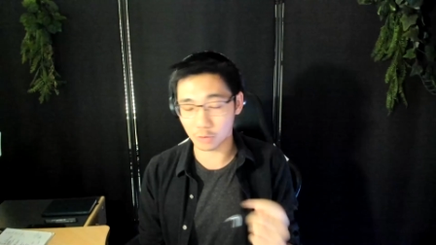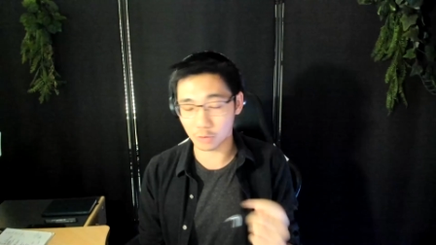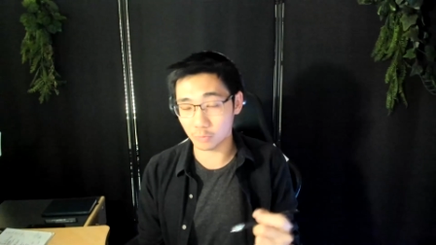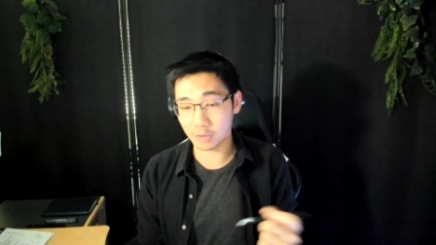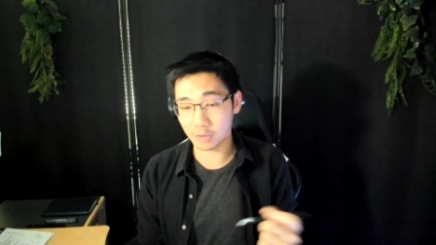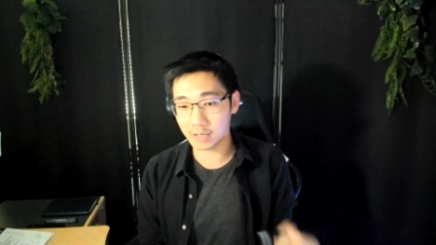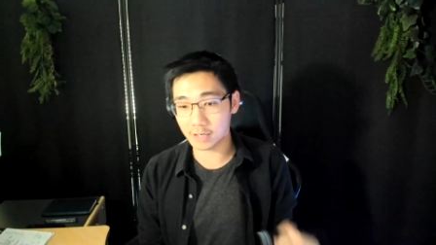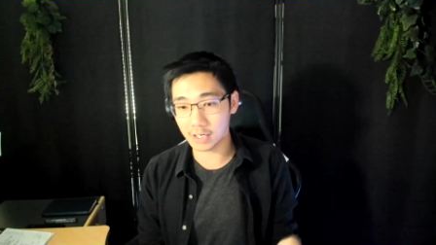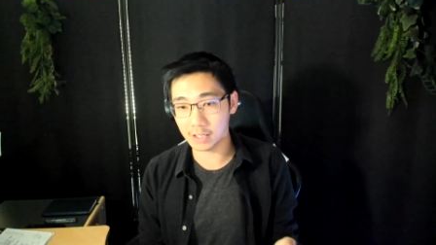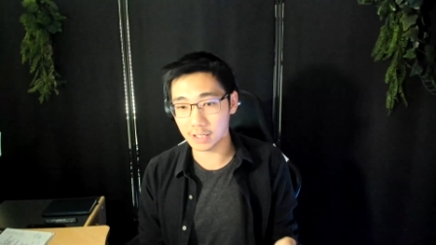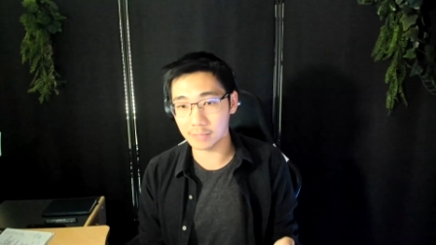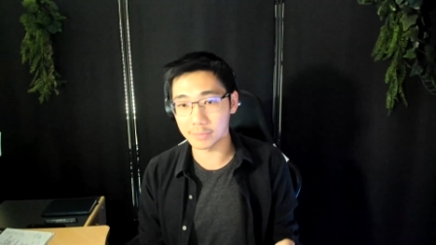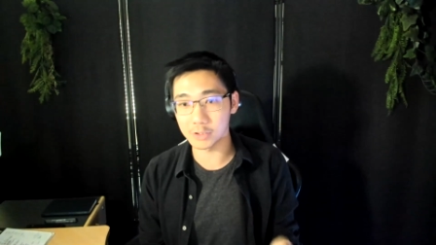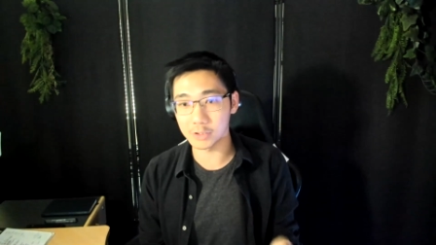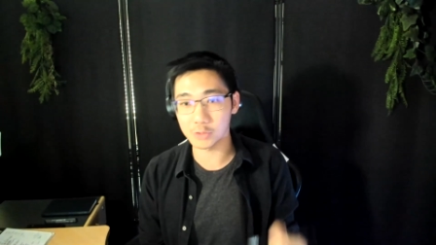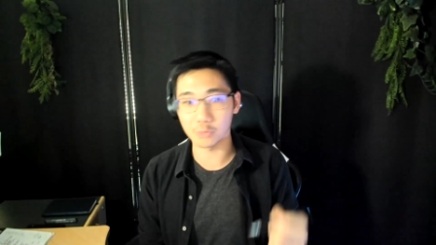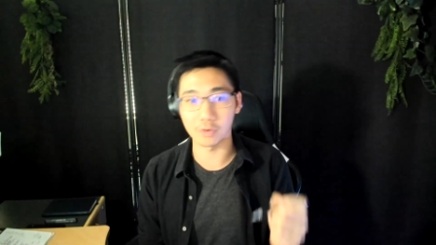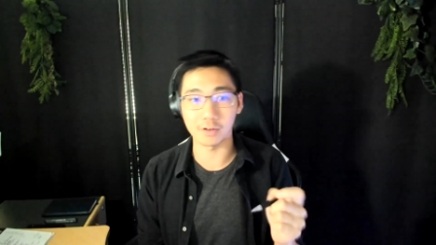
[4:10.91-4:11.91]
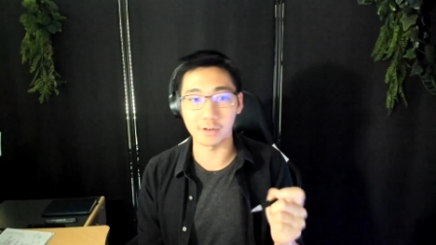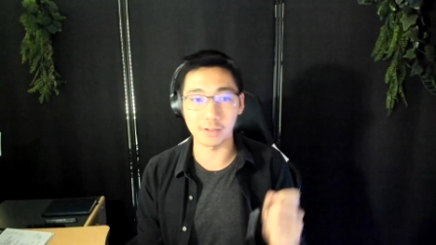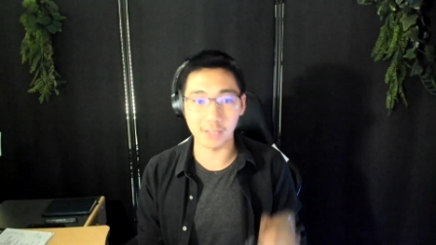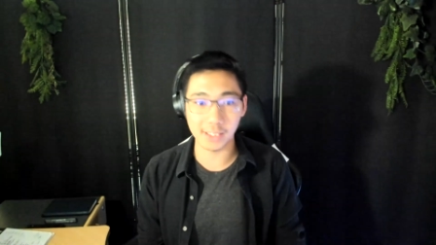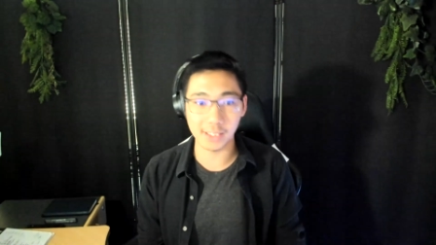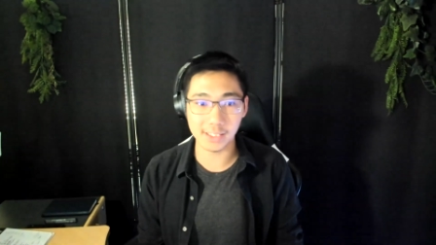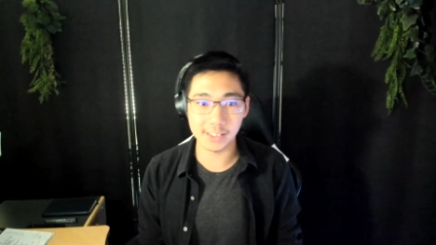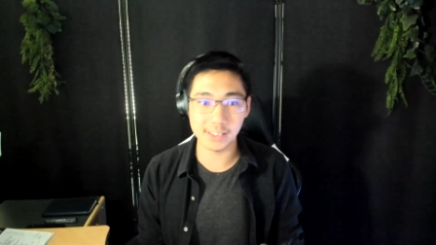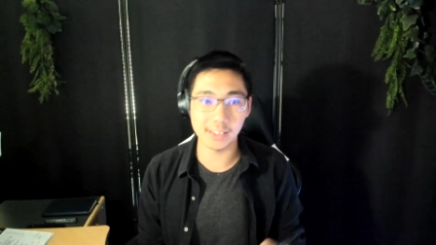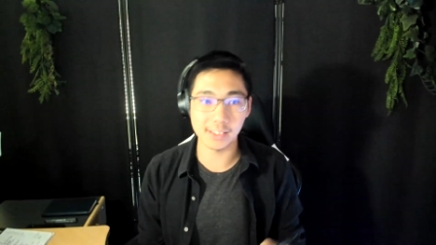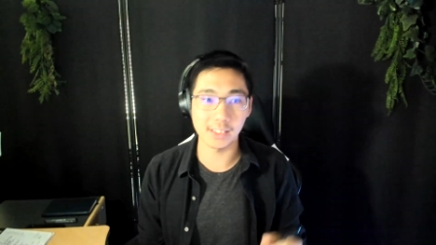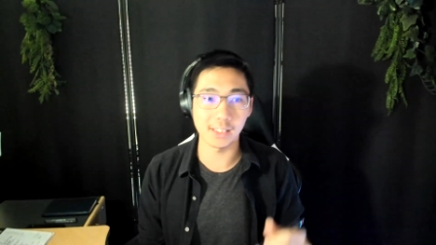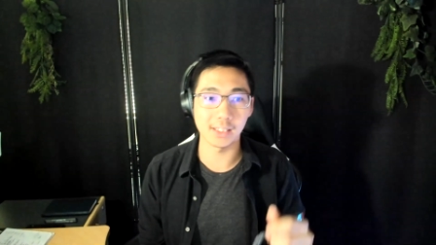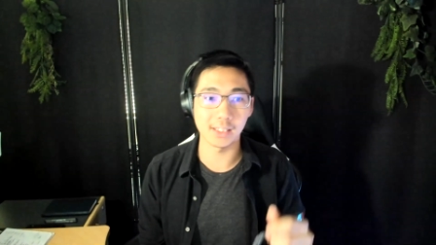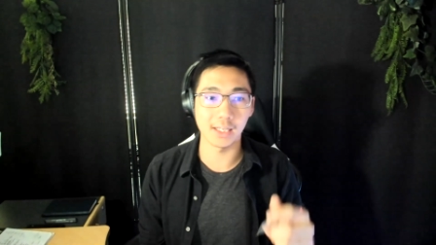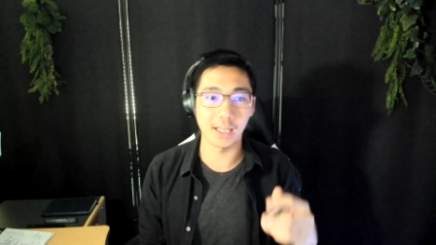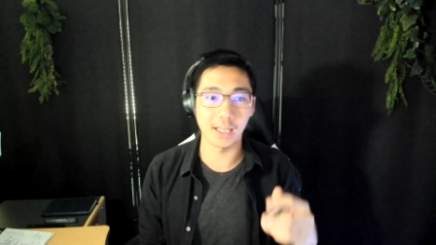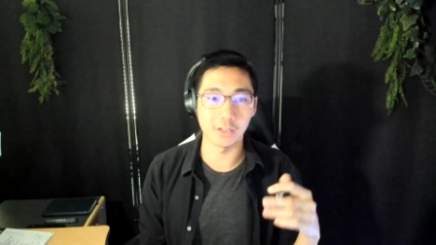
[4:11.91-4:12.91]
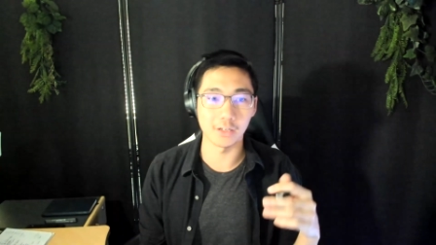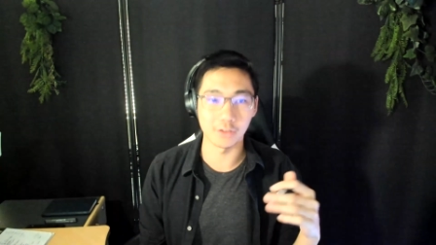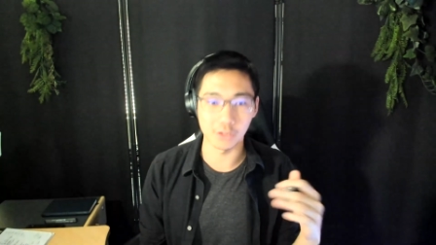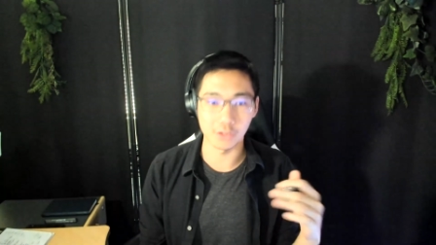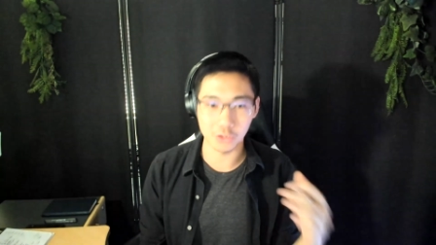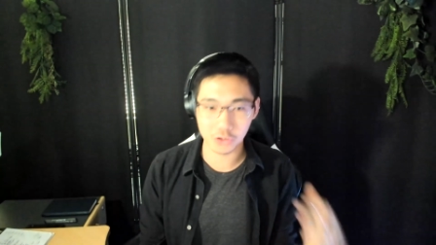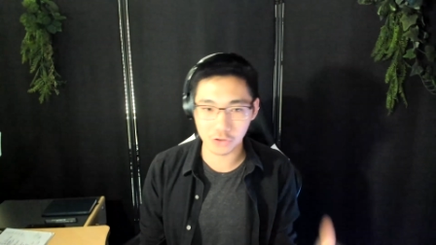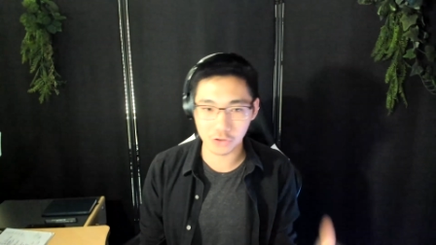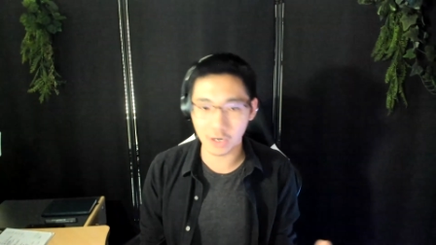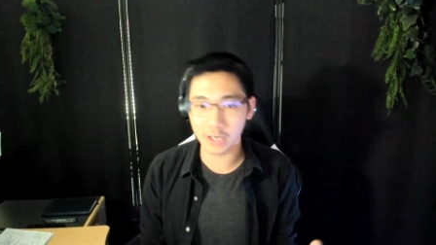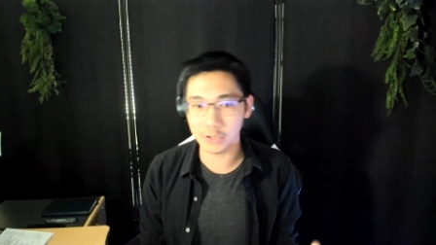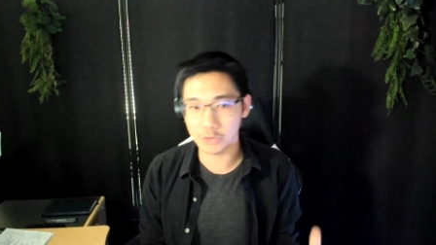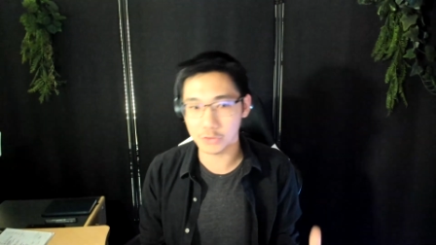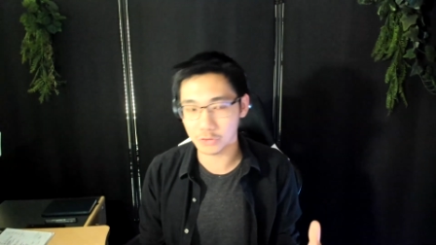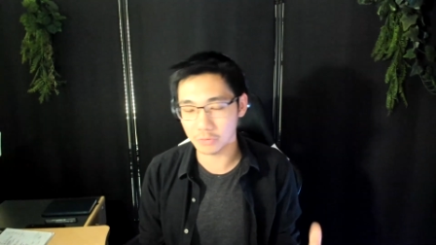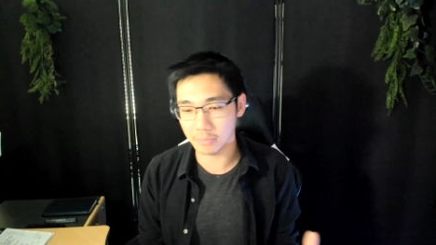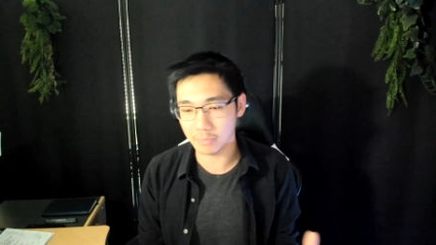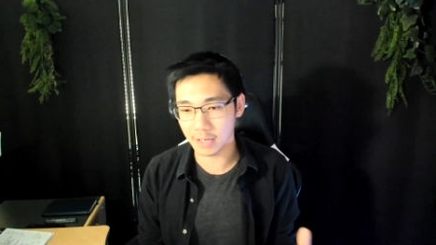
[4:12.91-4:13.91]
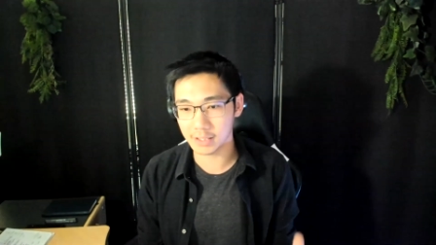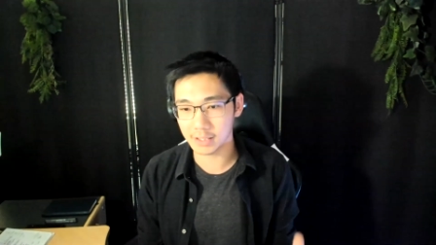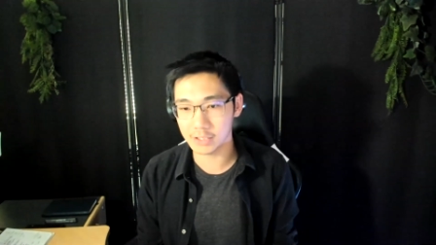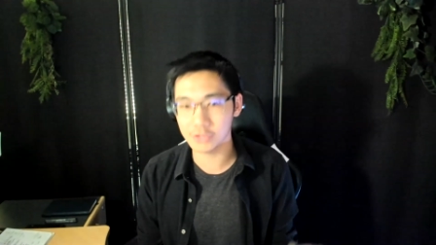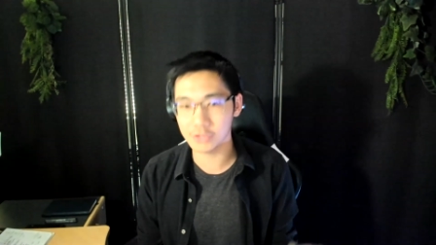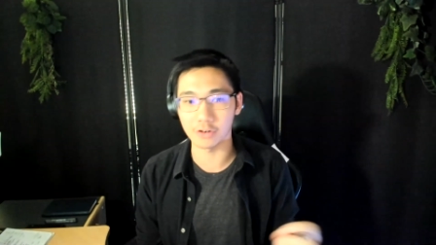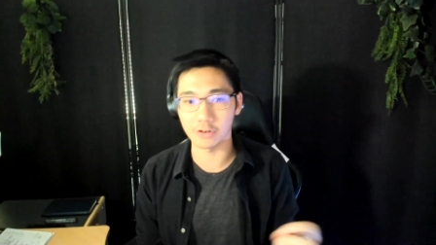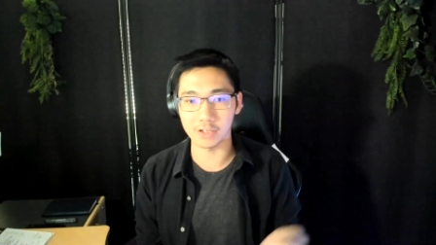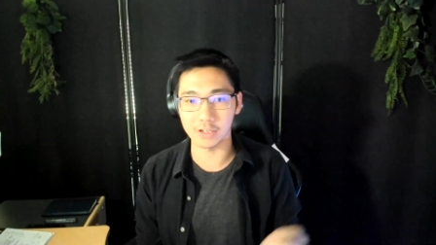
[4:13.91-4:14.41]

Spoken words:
or what are elements where legacy and the tried and true methods are